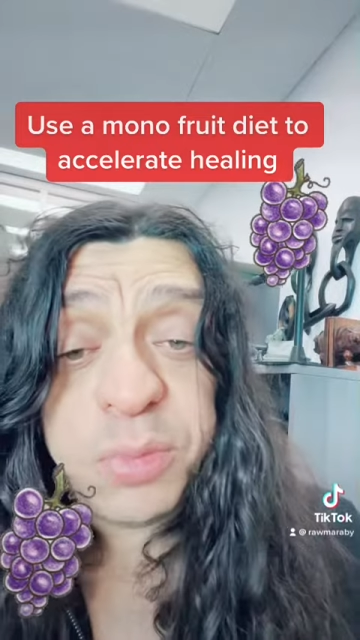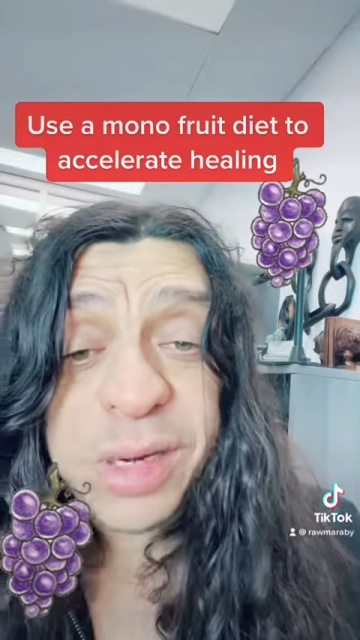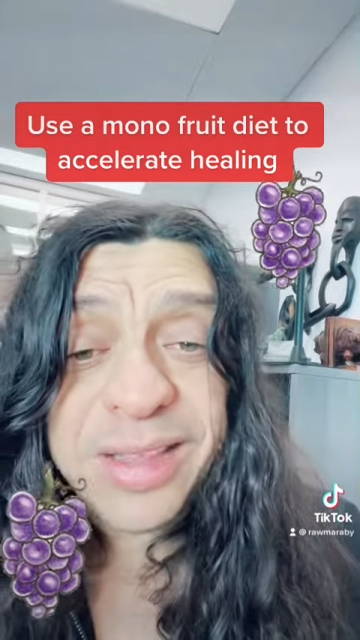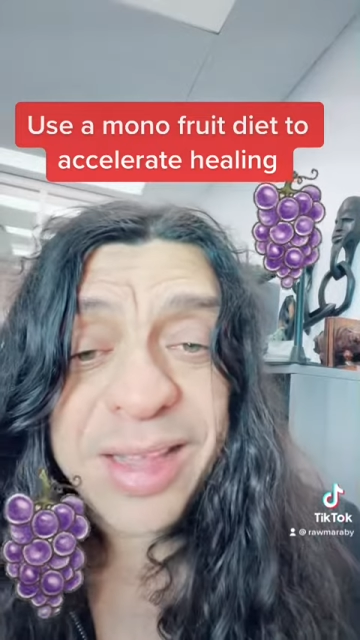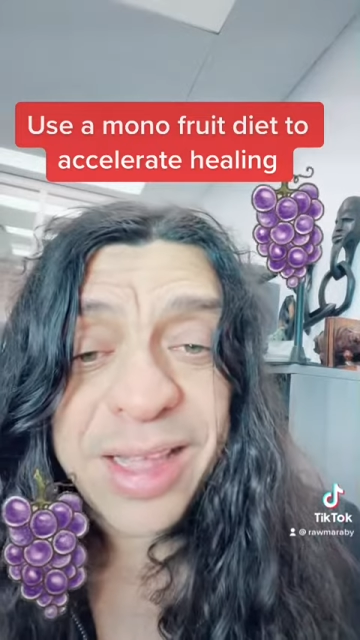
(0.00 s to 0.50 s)
we
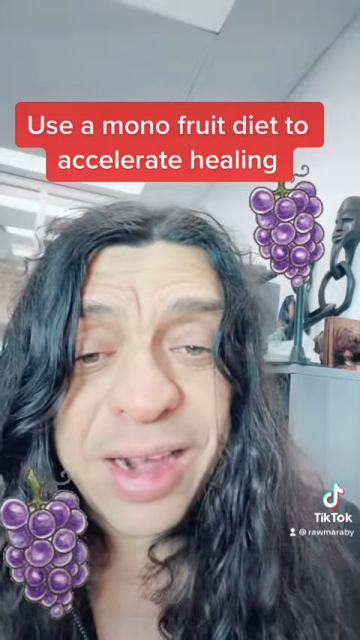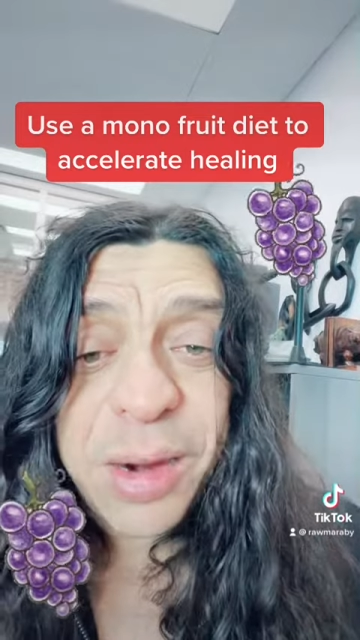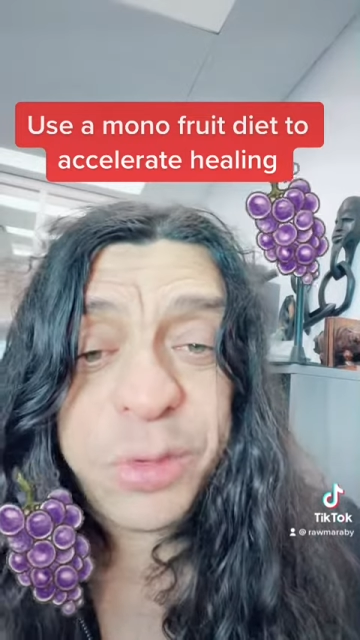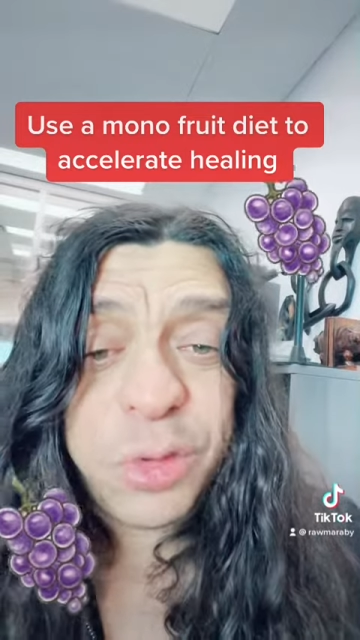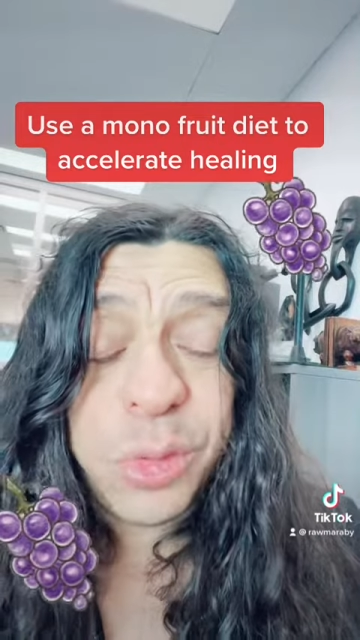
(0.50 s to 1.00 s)
need
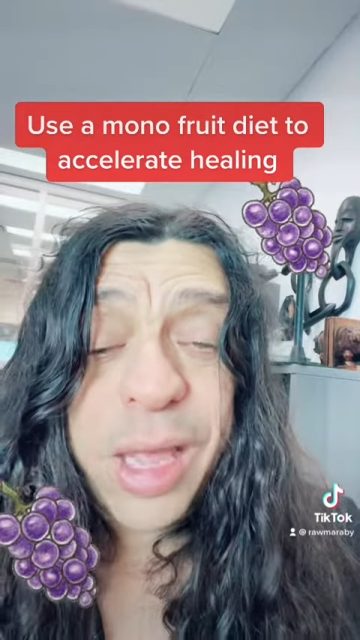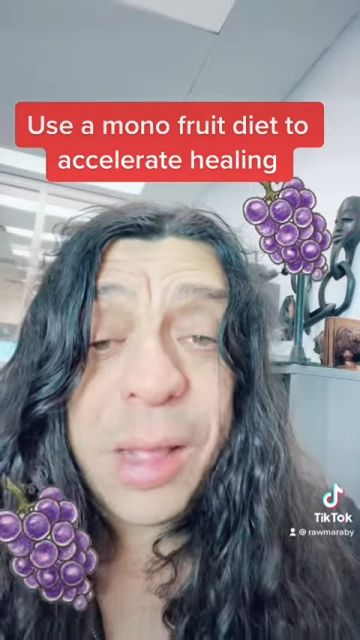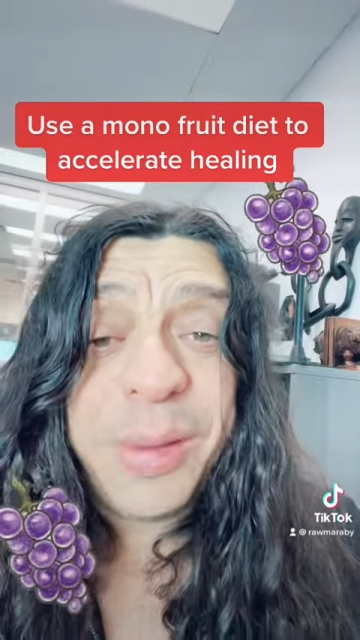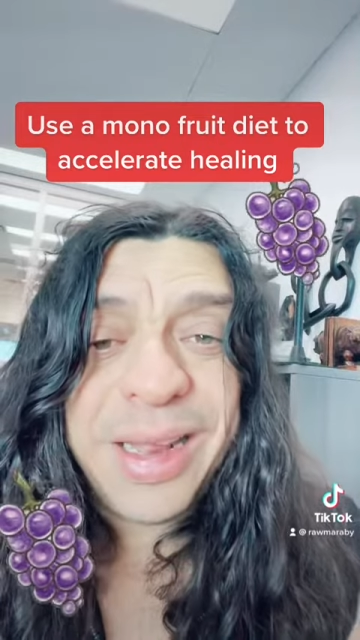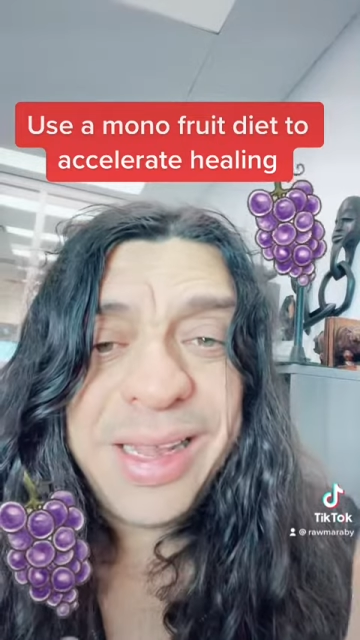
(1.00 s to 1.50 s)
herbs to
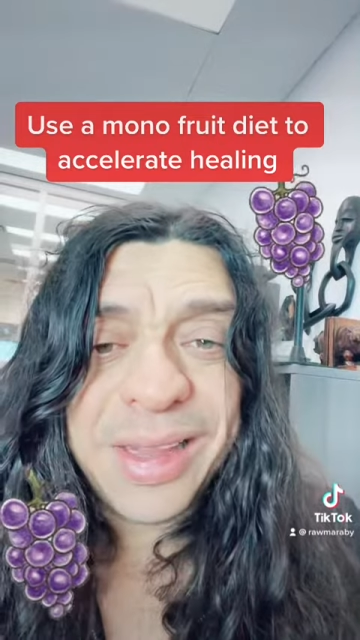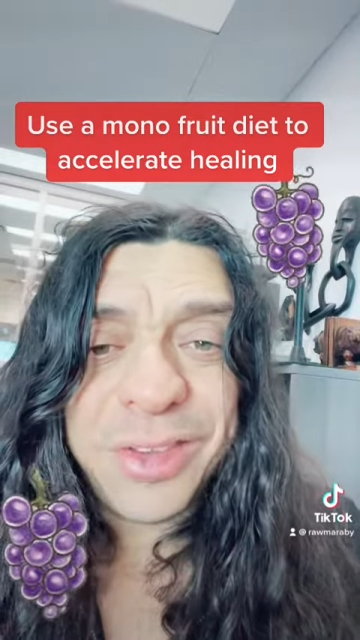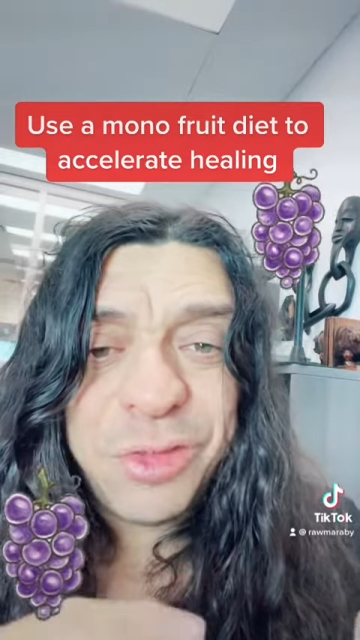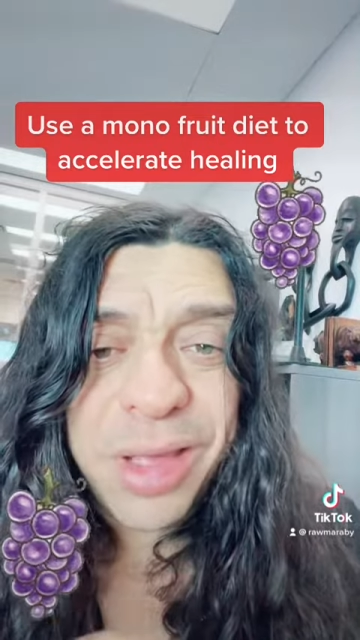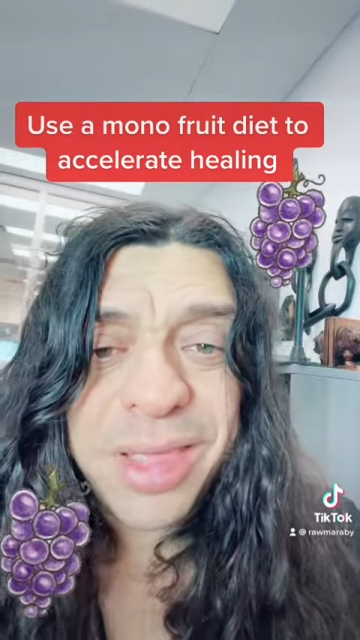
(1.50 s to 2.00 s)
help clean and
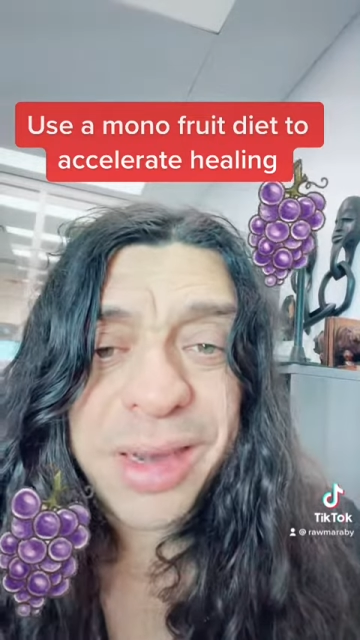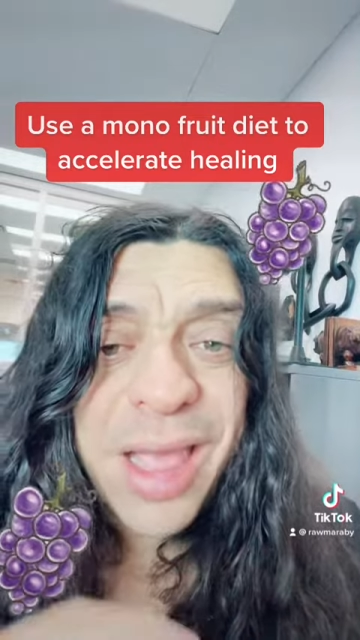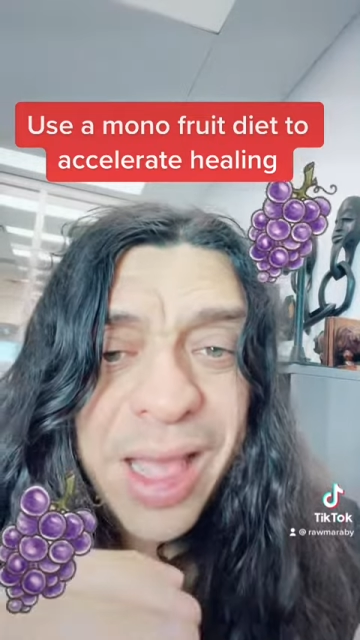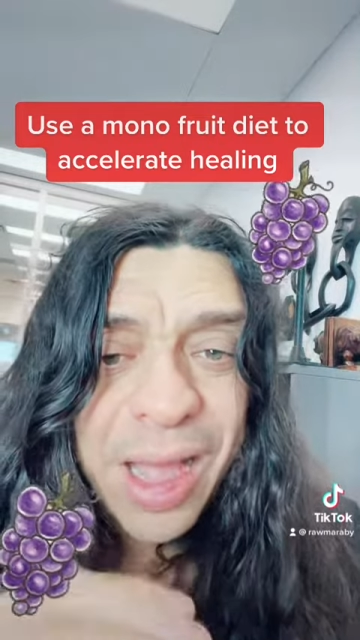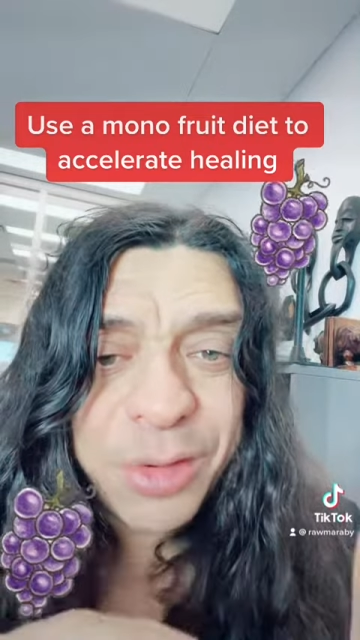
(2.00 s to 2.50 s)
strengthen
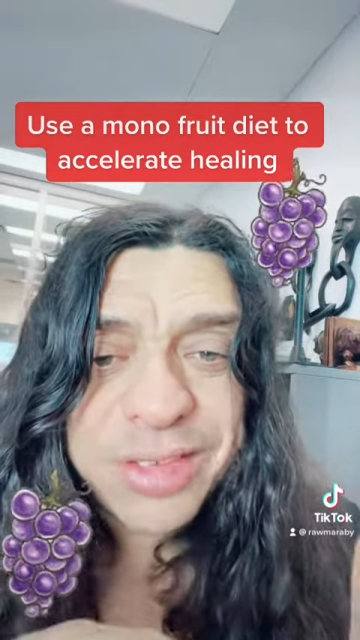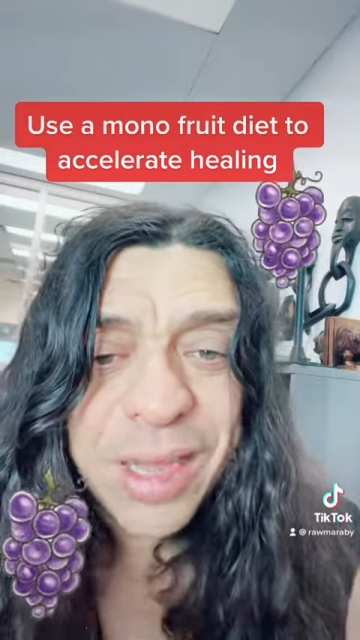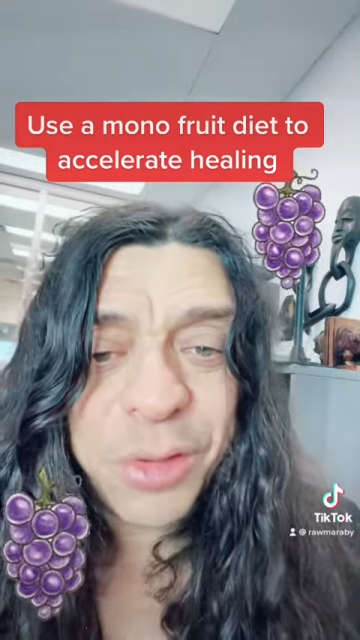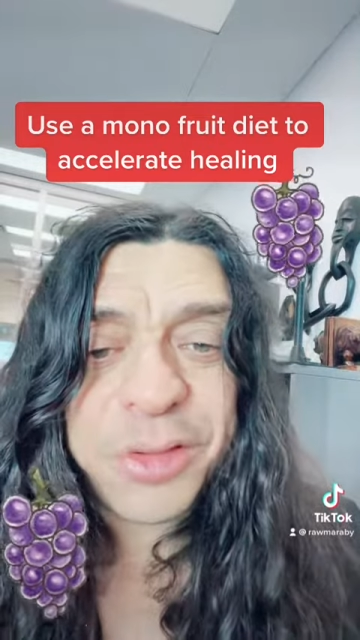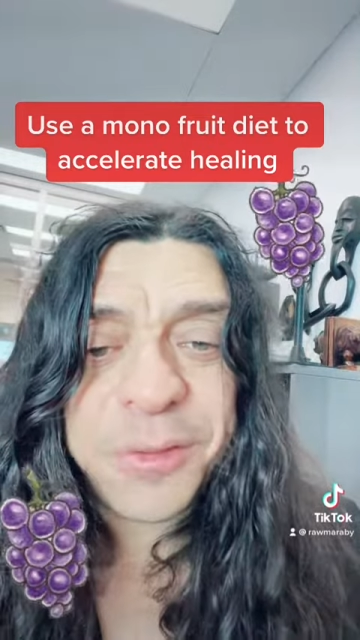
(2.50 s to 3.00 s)

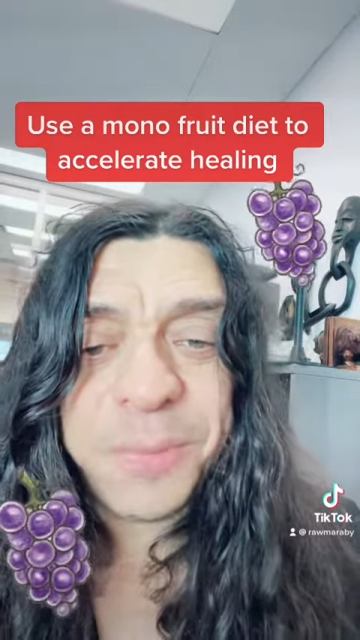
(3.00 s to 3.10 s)
ourselves.